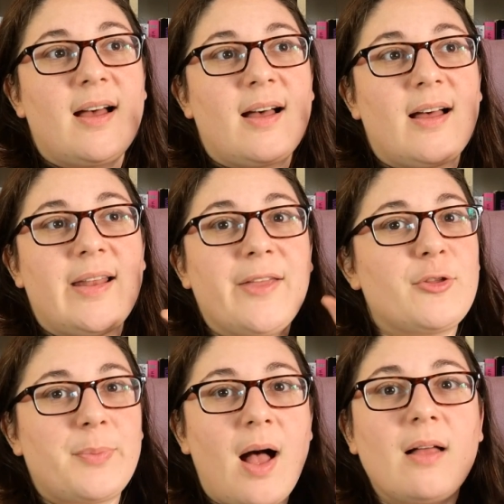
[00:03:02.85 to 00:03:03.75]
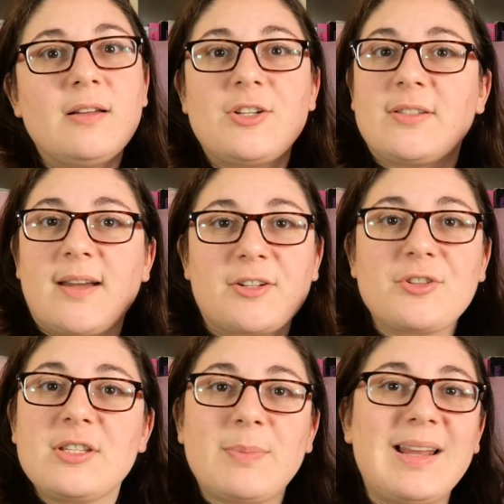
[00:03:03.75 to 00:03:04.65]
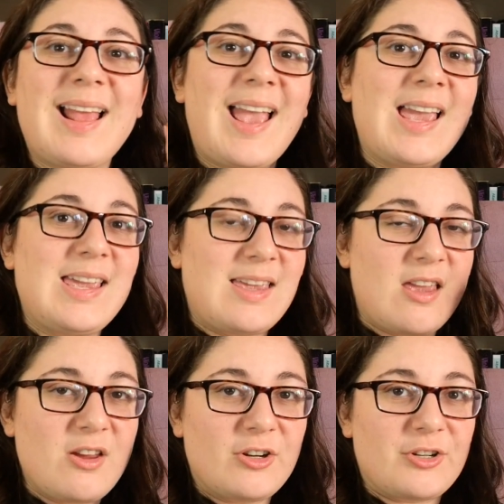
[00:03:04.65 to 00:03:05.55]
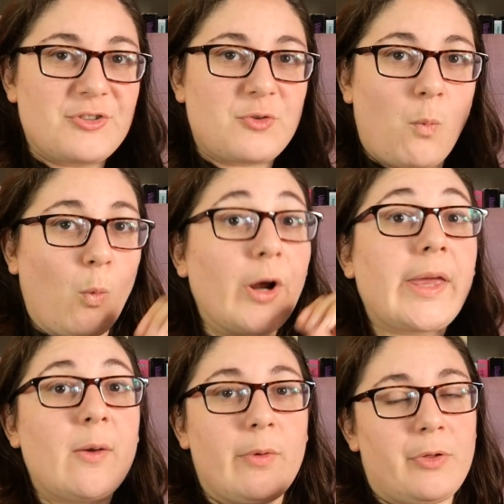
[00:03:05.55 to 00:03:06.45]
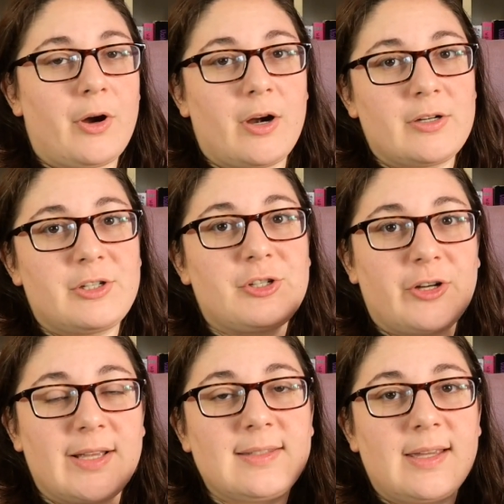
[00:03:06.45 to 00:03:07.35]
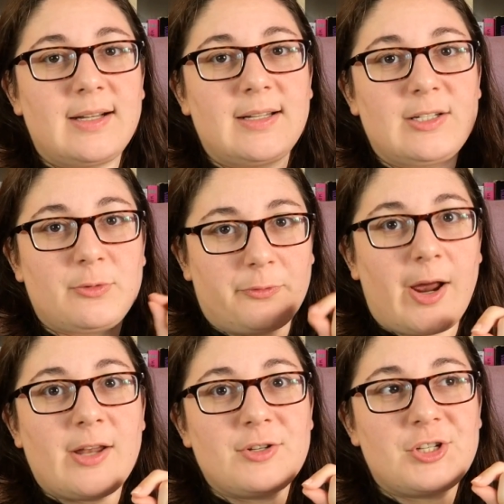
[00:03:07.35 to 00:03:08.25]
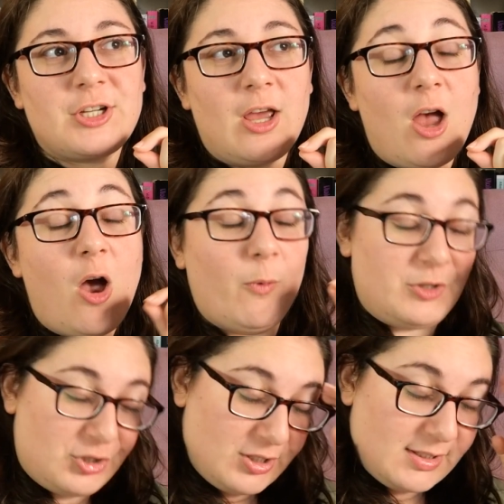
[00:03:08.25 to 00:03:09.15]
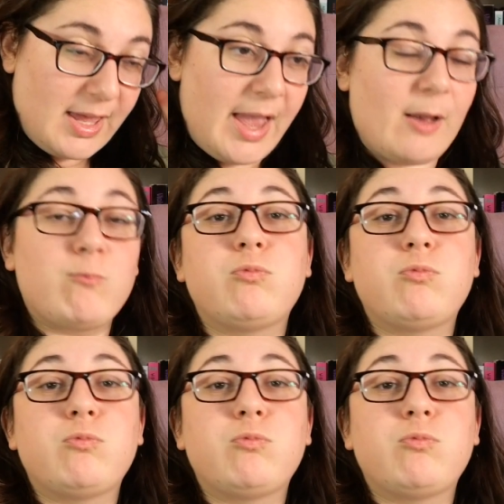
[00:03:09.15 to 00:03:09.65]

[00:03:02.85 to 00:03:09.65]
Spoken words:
an anthropologist actually spent 8 years working with her to translate it into French, which just like